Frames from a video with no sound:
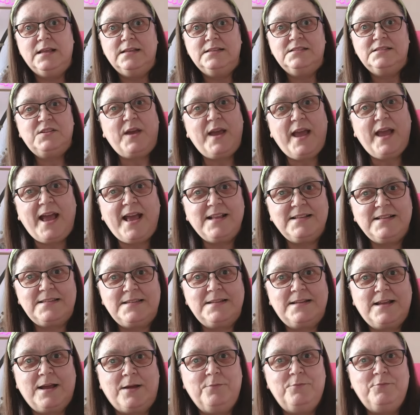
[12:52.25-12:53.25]
So it had
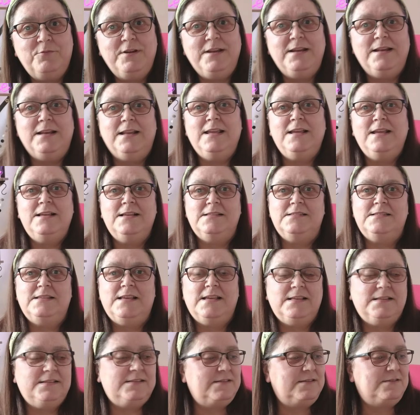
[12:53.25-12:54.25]
to come really because
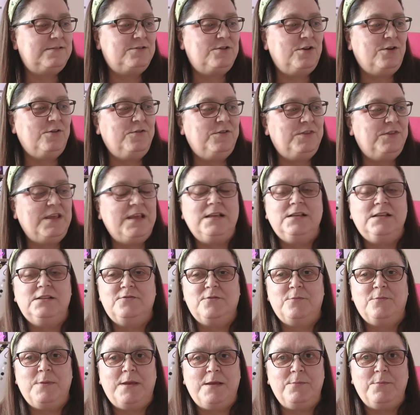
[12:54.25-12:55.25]
it's two things
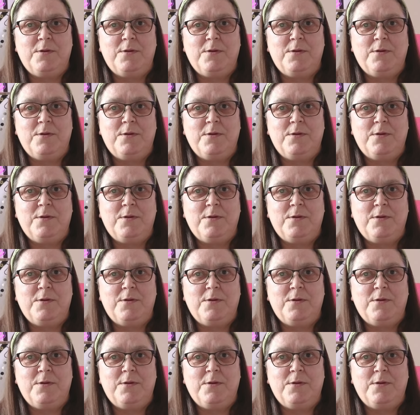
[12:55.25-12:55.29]
for me.